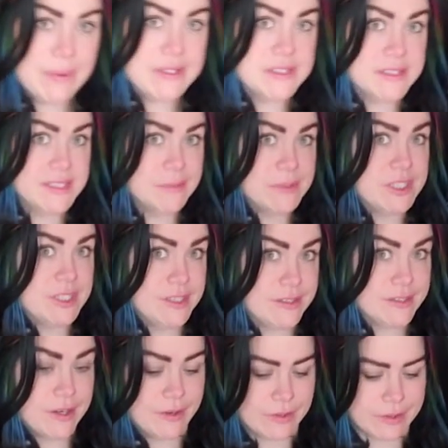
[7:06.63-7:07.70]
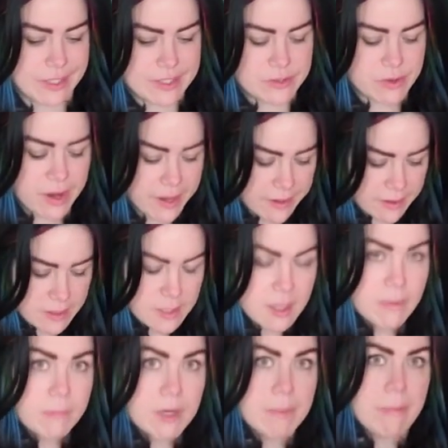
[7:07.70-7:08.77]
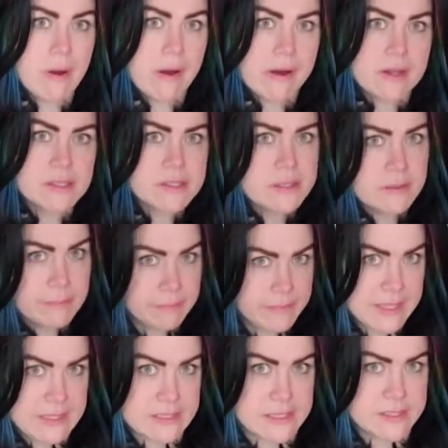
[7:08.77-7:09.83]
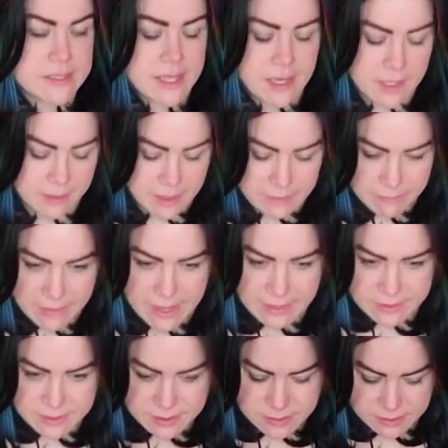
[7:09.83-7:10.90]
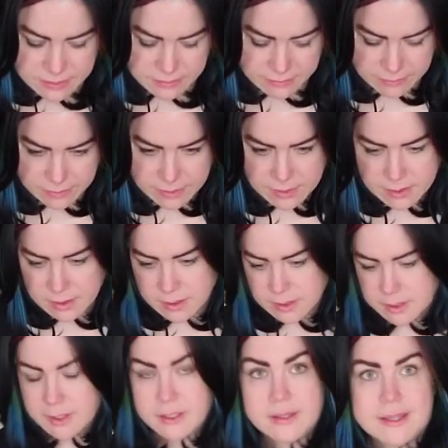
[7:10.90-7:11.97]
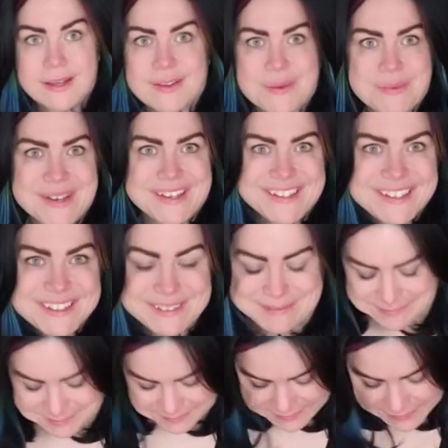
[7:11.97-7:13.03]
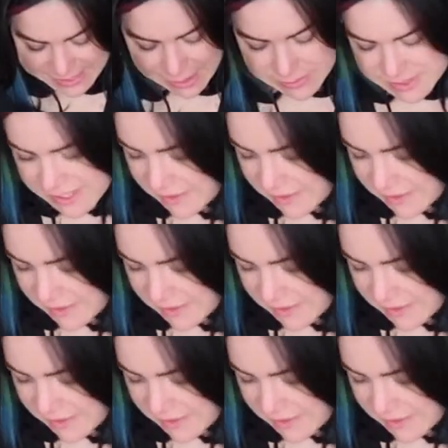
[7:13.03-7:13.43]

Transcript: wait to see what she's gonna look like dry. I'm gonna pause, take this outside, and come back to do the other wig. That one's